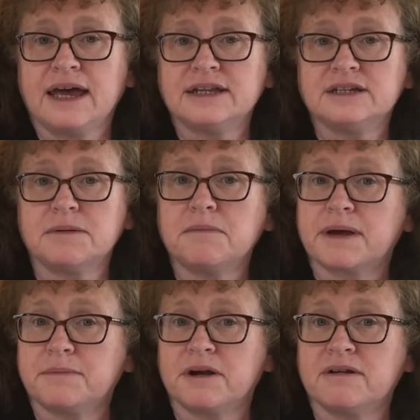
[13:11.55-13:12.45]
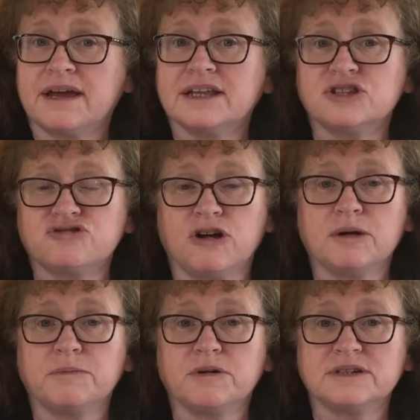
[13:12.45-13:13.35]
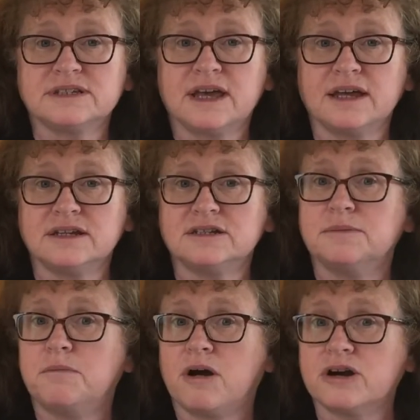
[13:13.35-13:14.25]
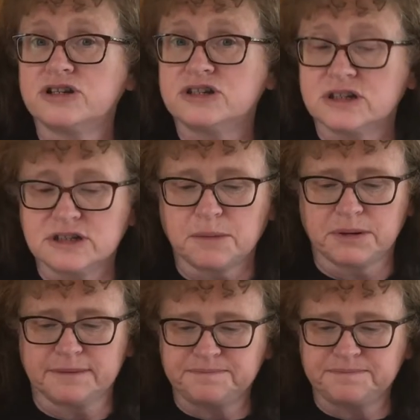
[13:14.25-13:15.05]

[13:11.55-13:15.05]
Dermot MacMurrough and Strongbow decided to march to Dublin,